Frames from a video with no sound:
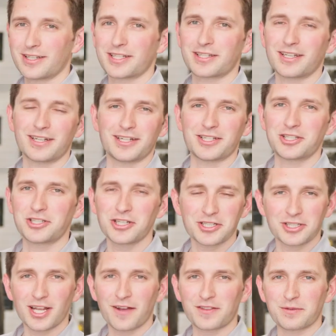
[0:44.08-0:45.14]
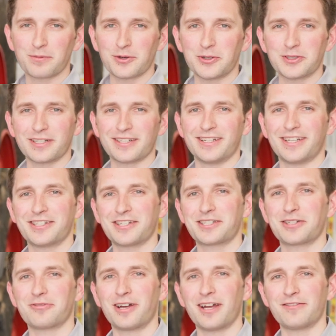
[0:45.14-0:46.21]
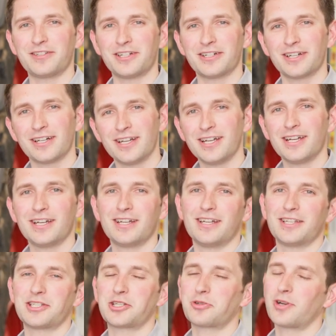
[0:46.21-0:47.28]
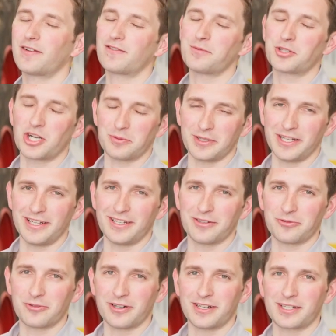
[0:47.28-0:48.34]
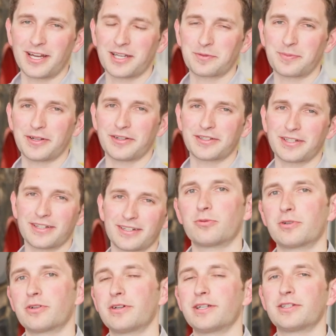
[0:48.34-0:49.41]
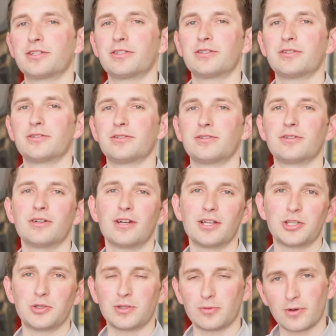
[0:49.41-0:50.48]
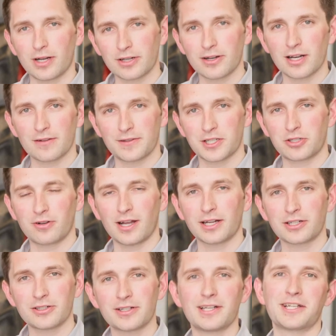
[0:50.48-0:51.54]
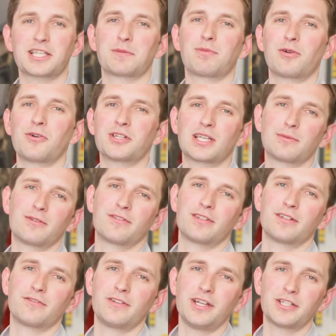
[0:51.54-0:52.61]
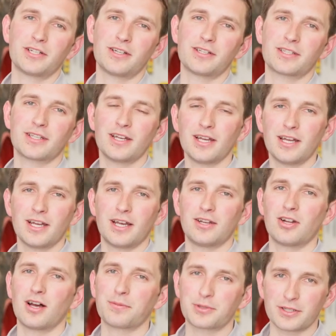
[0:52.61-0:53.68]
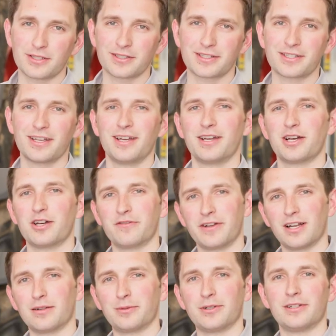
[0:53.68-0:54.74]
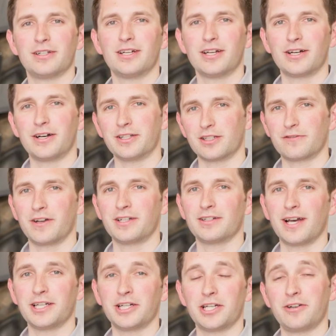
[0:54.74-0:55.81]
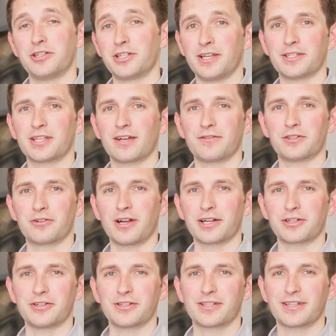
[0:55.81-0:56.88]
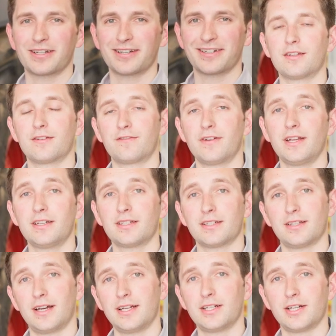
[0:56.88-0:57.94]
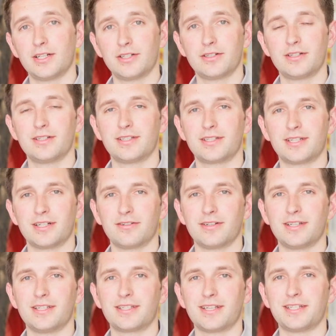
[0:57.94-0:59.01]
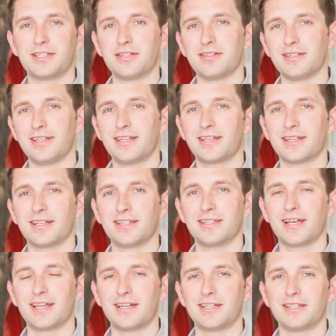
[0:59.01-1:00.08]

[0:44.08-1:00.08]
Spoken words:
This thing is just off the boat. It just arrived here. It's straight from Germany, where it gets built. So we're going to do a walk around of this tractor and explore some of the features and options available on the Fendt 900 Gen 7 tractors. The Fendt 900 series is unique in that